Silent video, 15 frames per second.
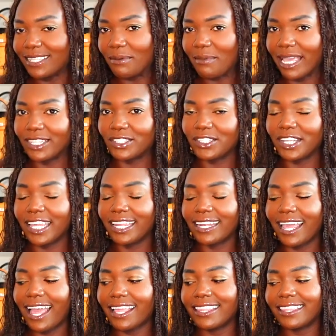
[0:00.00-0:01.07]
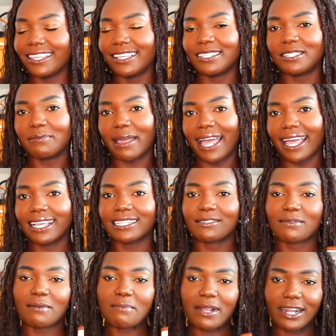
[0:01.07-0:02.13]
To mention, these bags
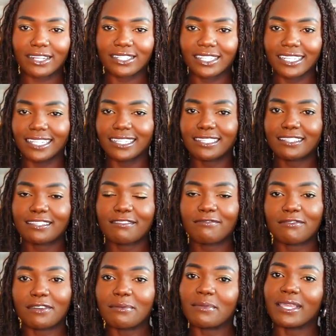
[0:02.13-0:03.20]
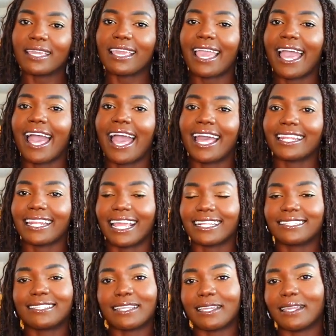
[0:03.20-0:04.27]
were purchased for me at
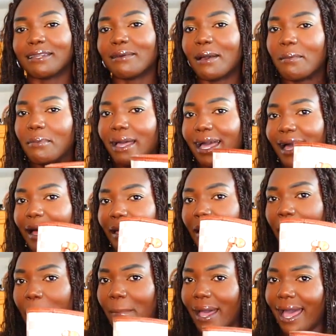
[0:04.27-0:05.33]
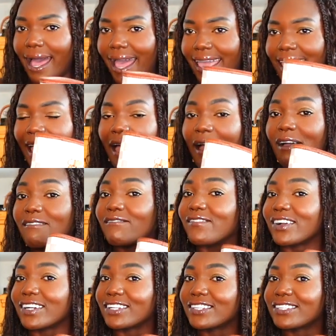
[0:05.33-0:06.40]
19 by my
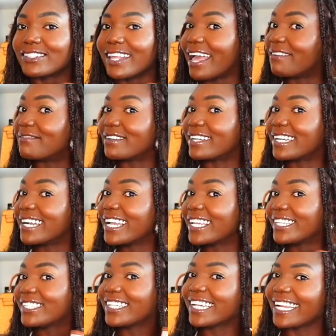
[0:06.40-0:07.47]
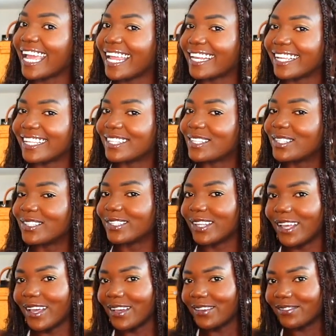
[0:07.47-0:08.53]
first ever sugar daddy,
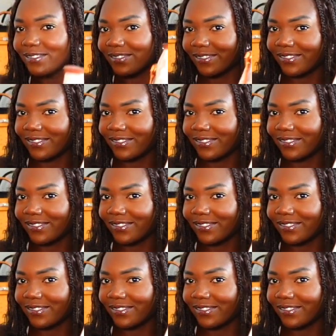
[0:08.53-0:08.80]
so.